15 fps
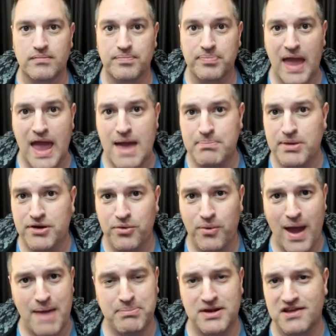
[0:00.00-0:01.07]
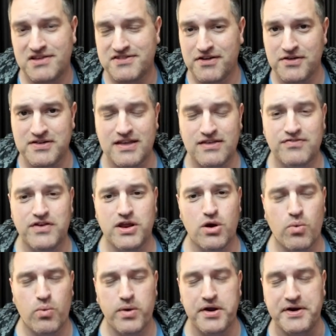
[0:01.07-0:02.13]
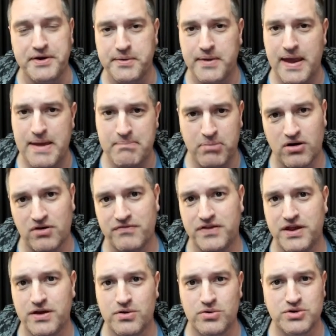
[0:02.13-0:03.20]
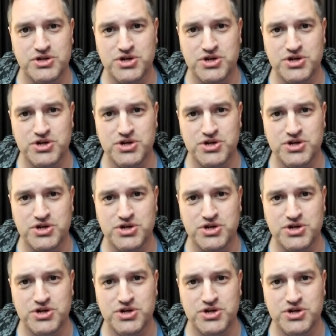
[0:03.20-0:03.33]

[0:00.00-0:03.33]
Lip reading: Hey, HappiCrew, HappiDaze here. In today's video, we are doing a pull video